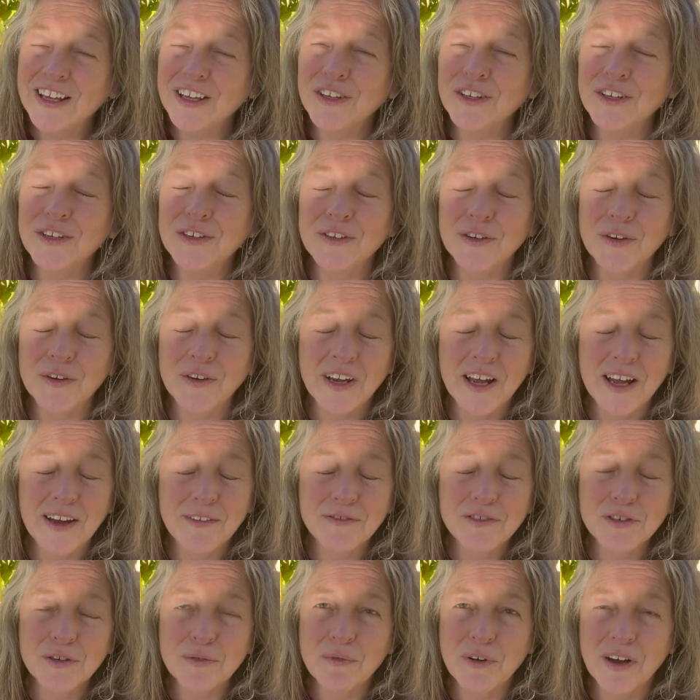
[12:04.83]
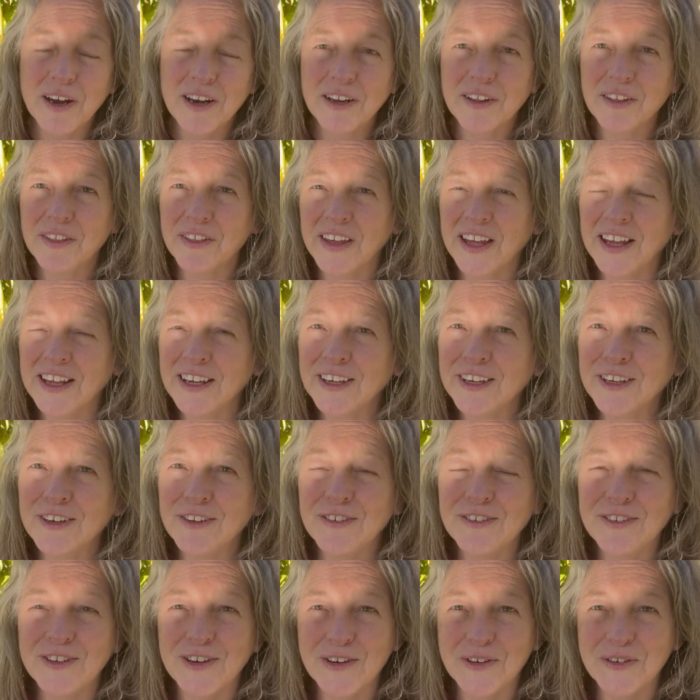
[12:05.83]
You don't have to write a thank you
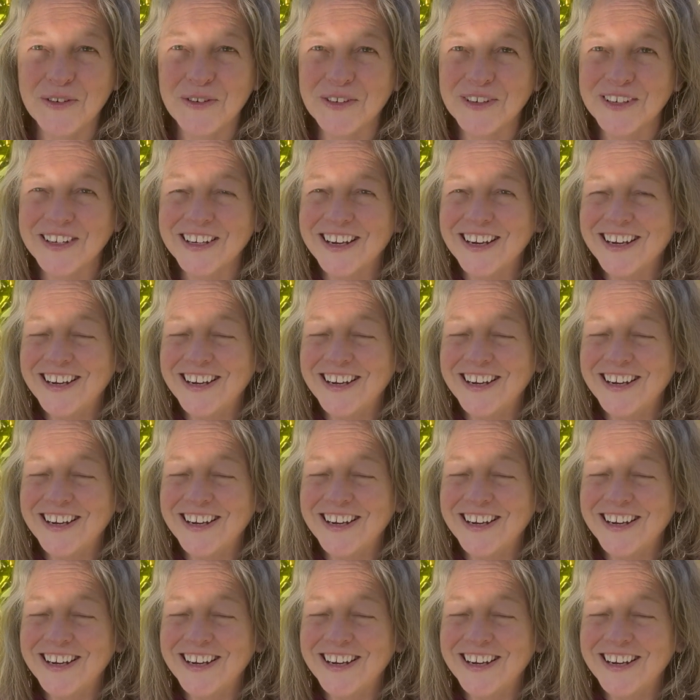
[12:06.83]
note